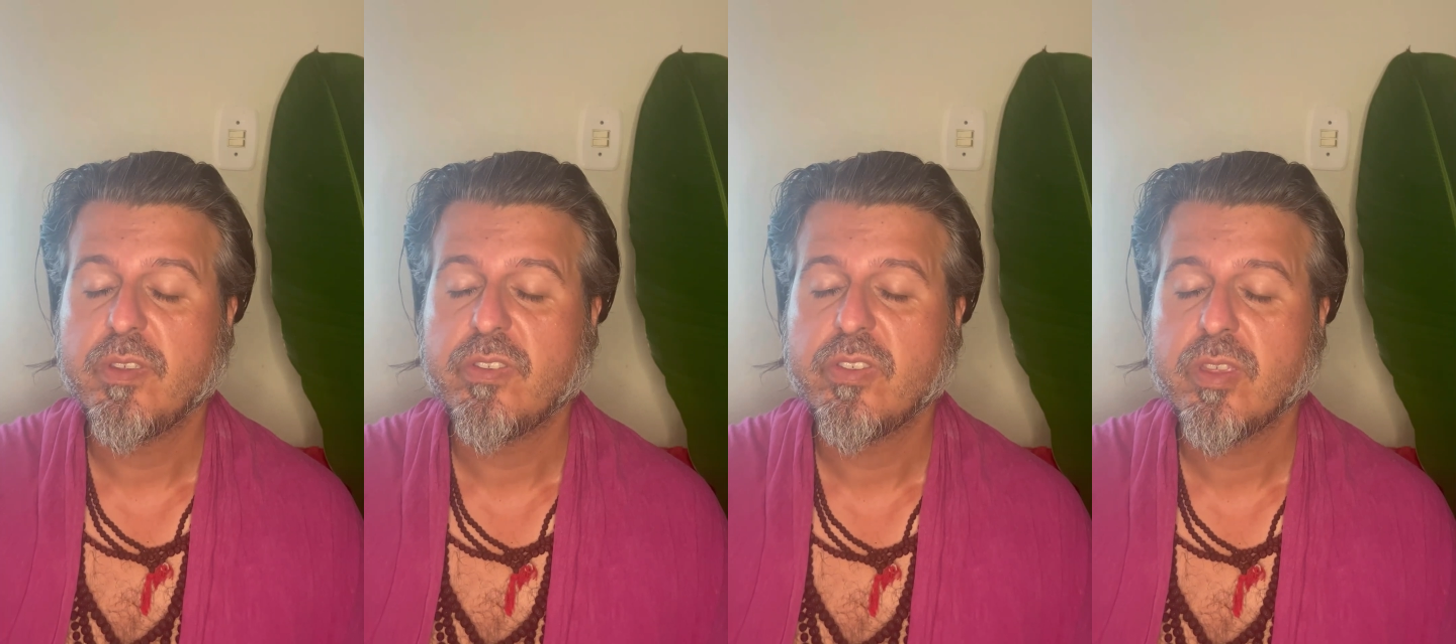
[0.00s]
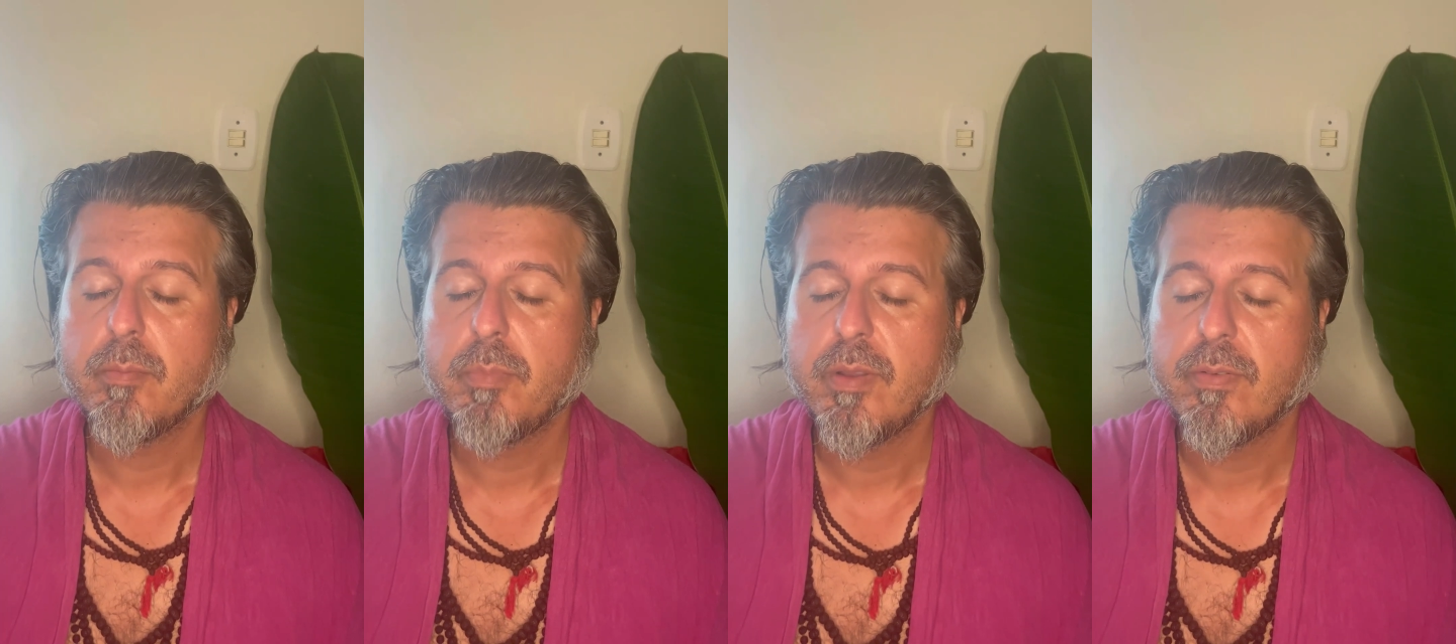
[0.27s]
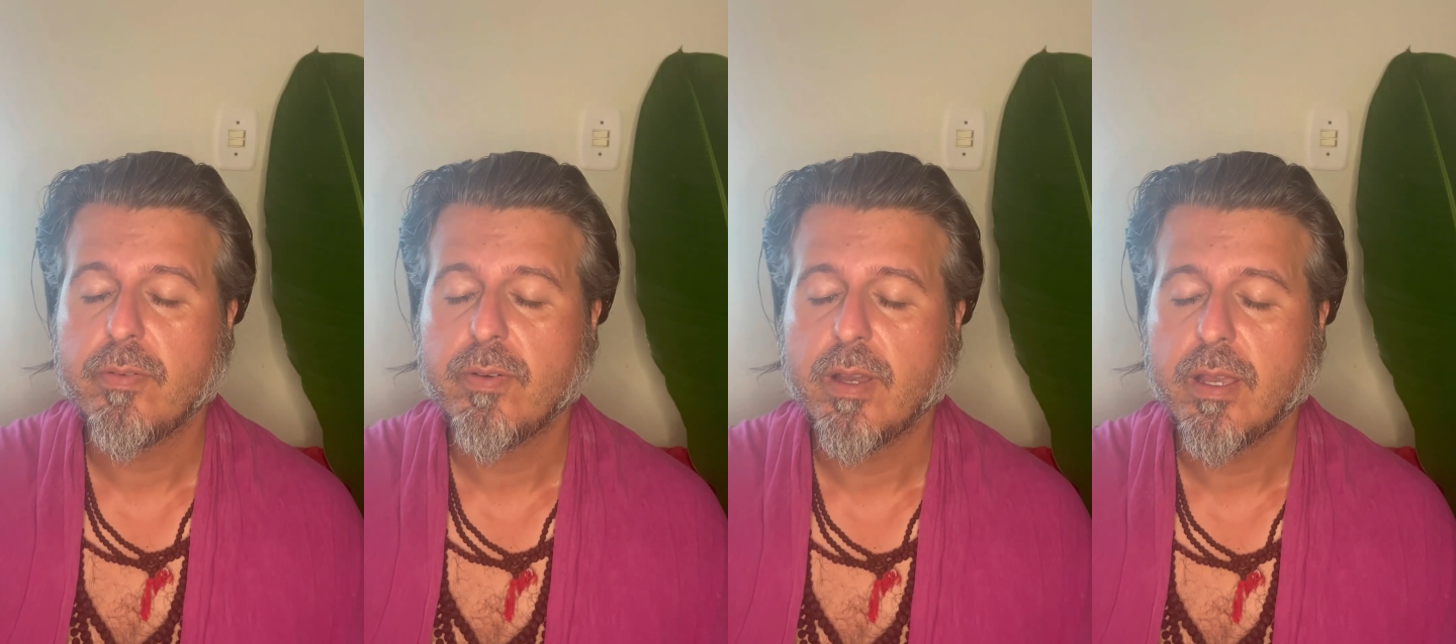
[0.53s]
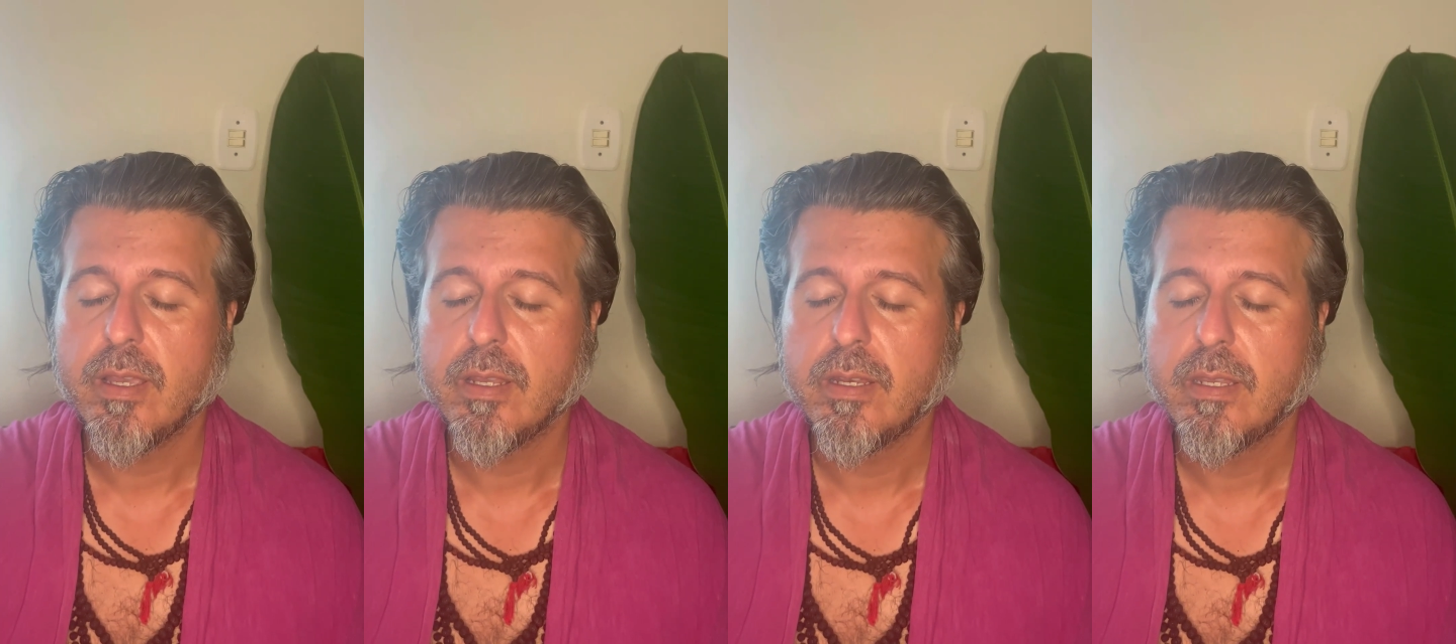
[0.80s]

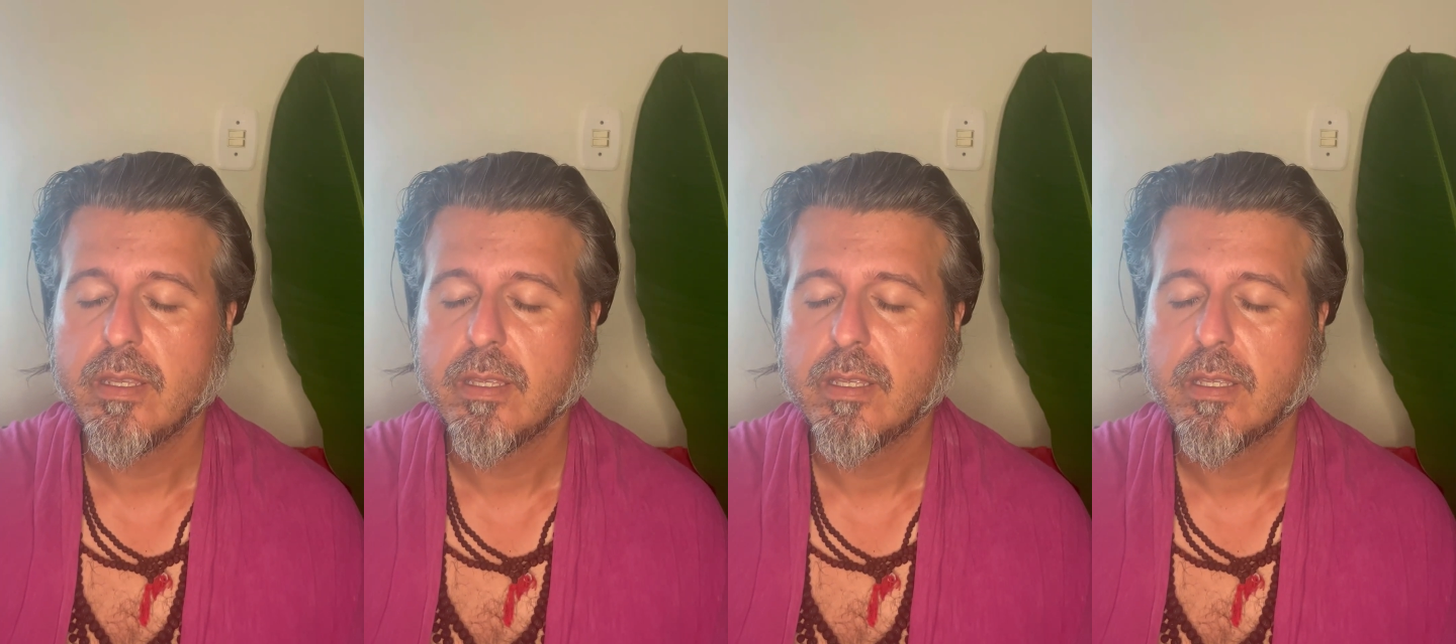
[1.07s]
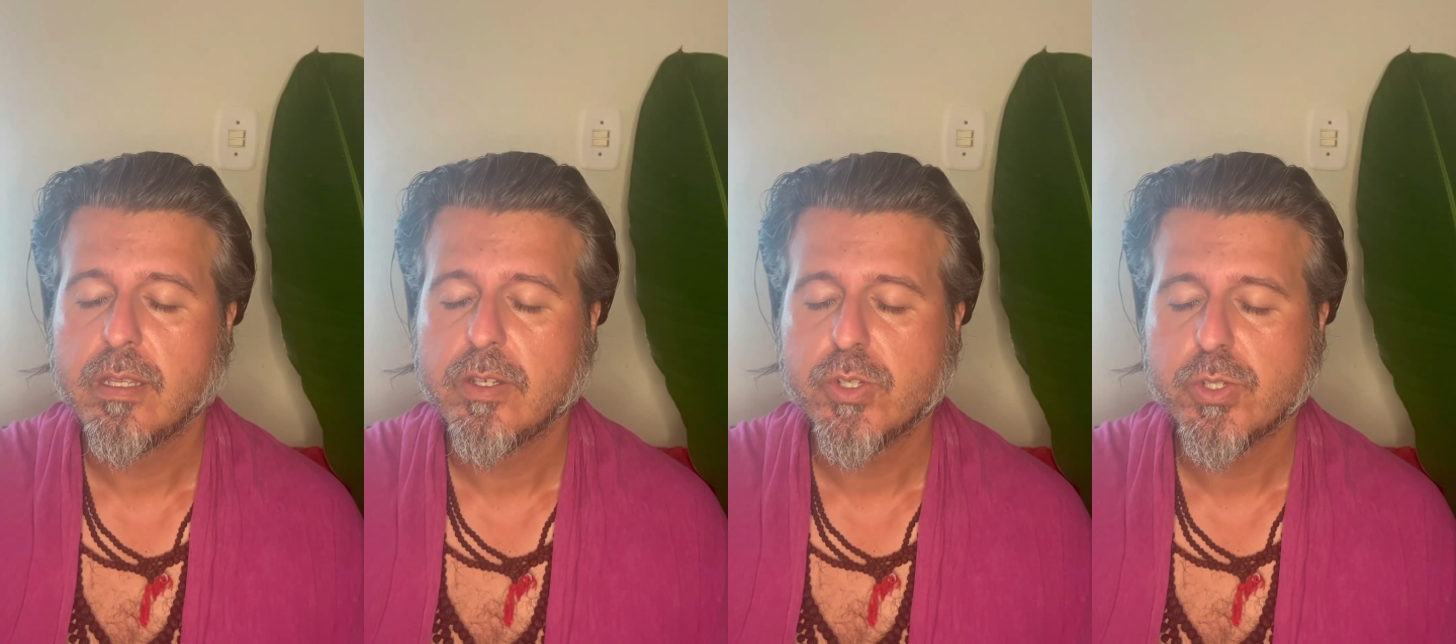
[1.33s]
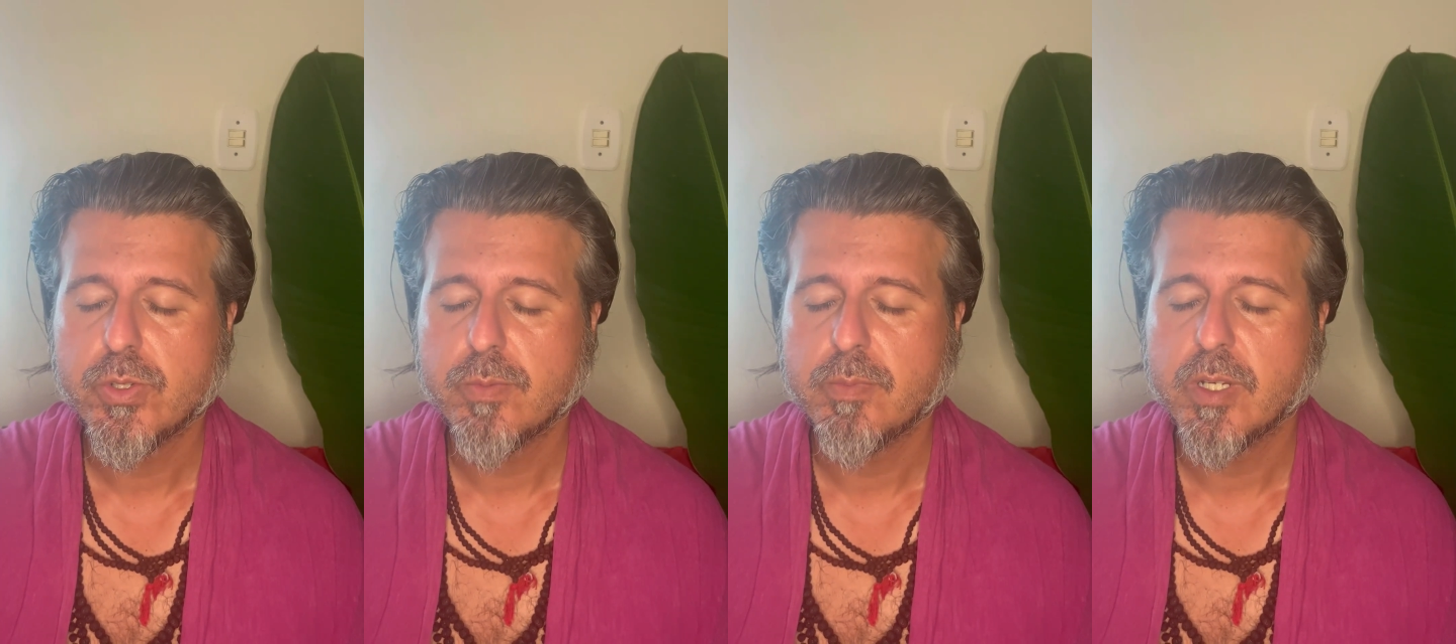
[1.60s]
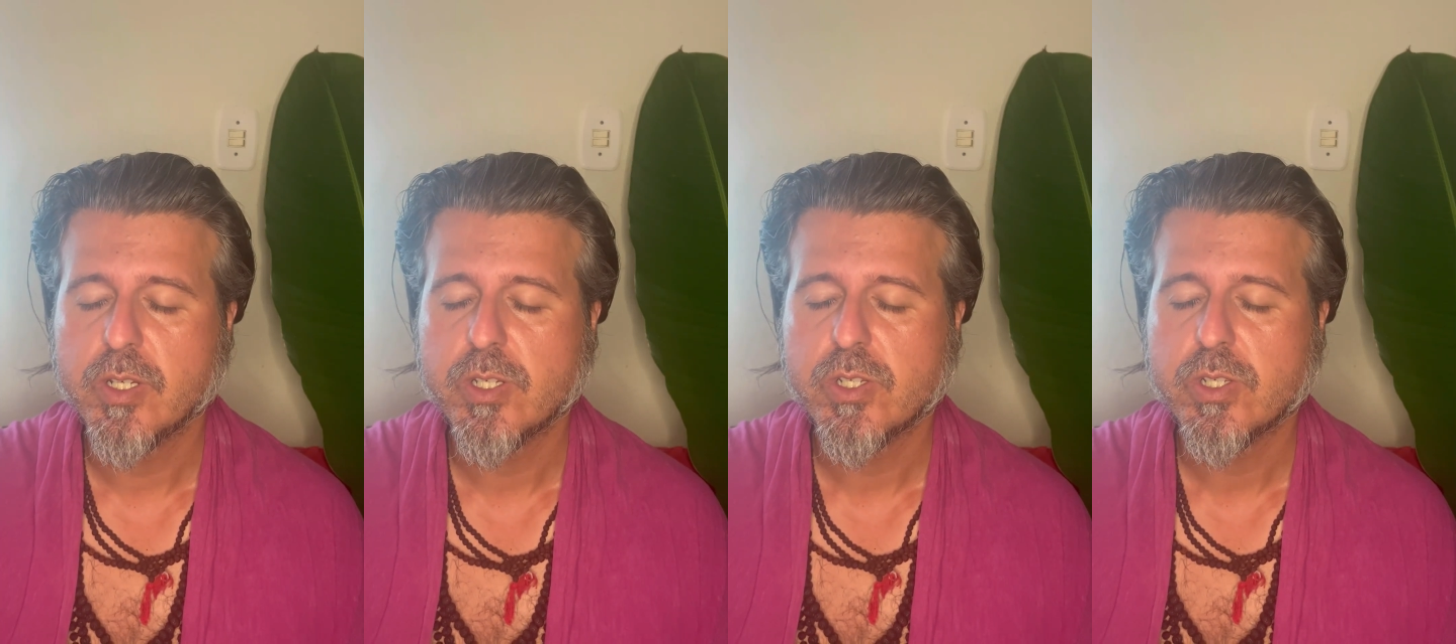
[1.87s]
simplified too
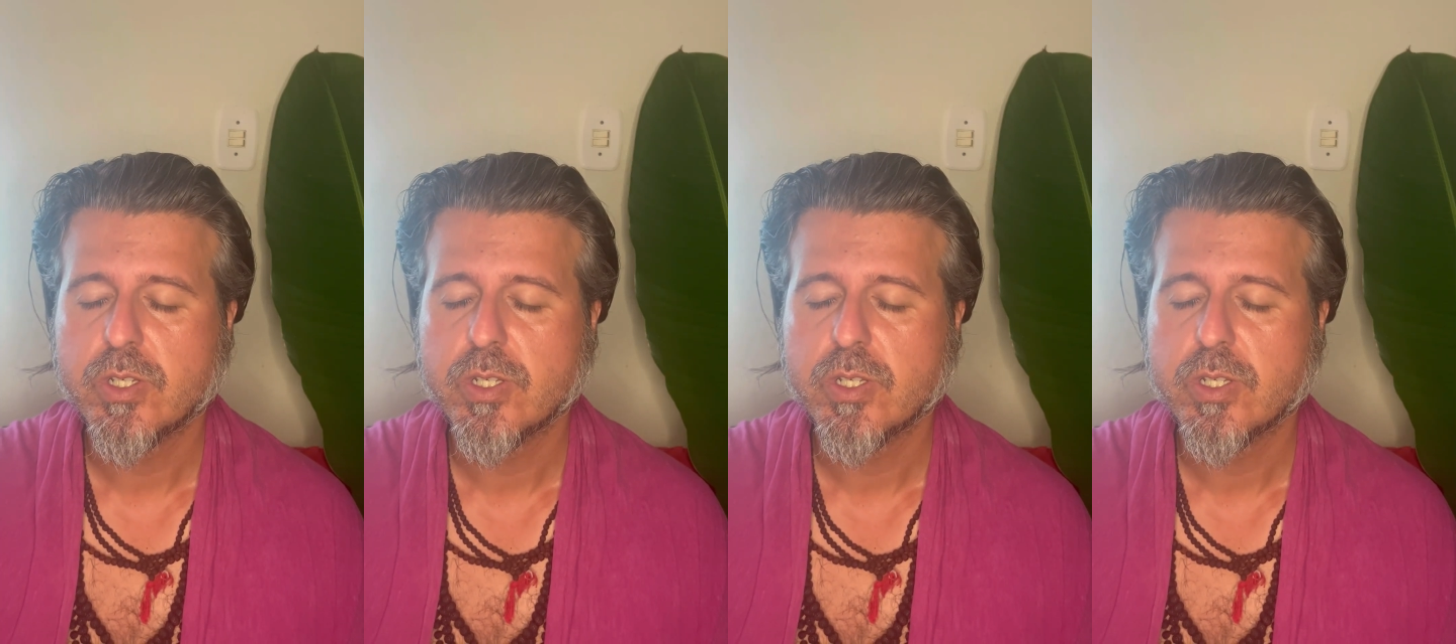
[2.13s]
much.